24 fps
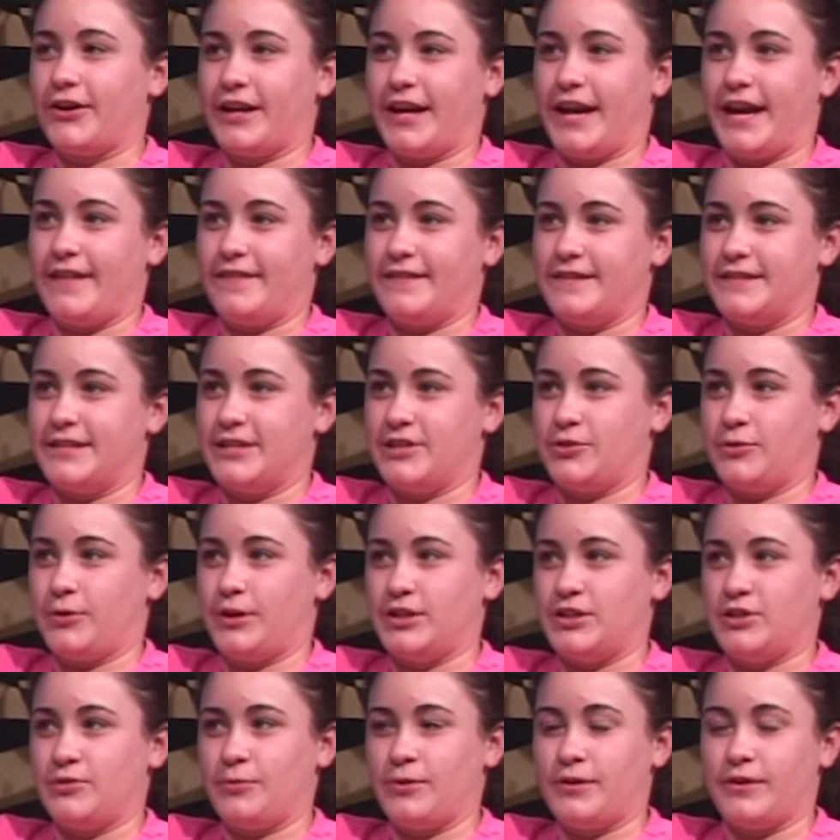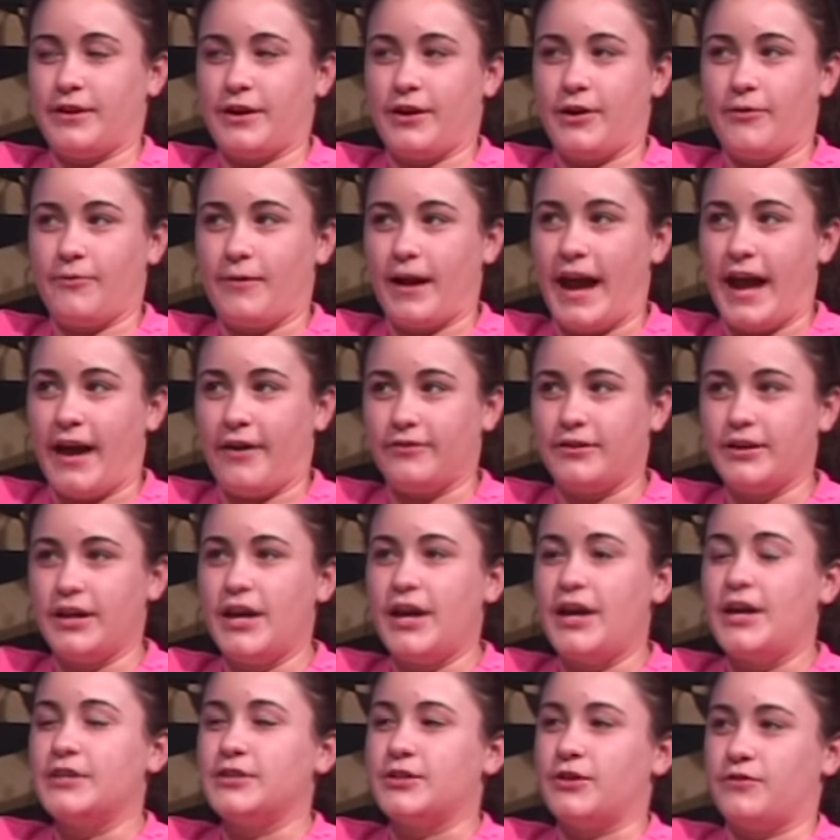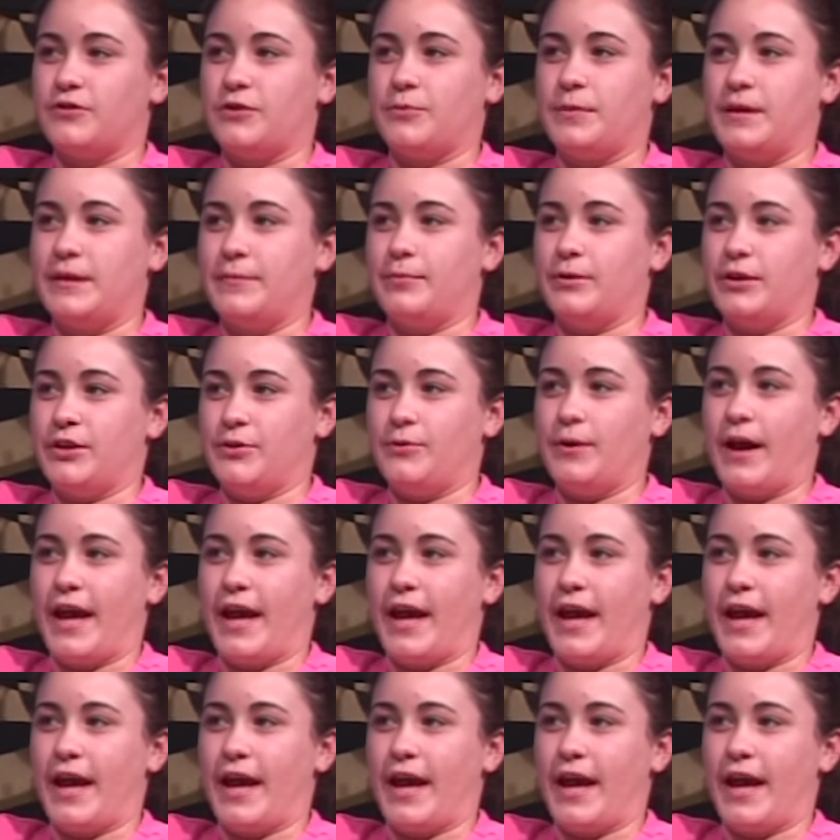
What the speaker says: to get in a situation where they're around. So if the mm-hmm. people you